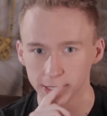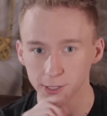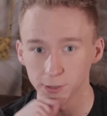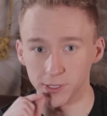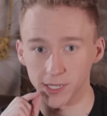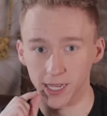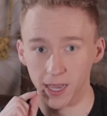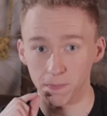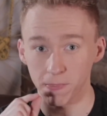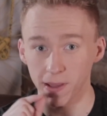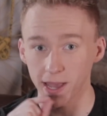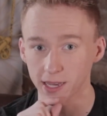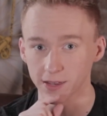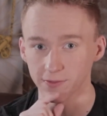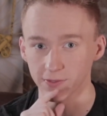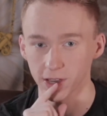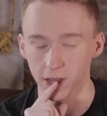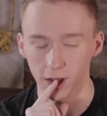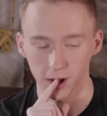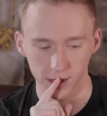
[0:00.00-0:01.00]
using a
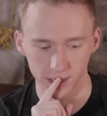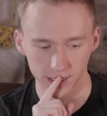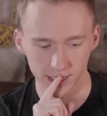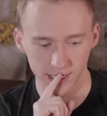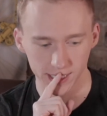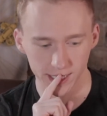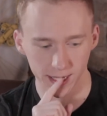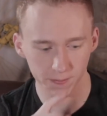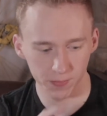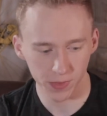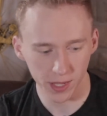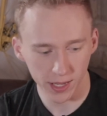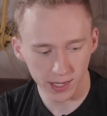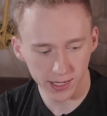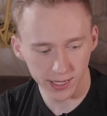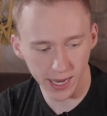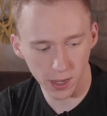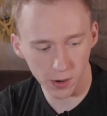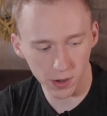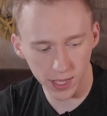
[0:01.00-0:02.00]
pack of cards.
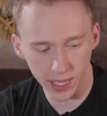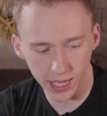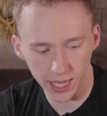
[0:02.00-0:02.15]
Now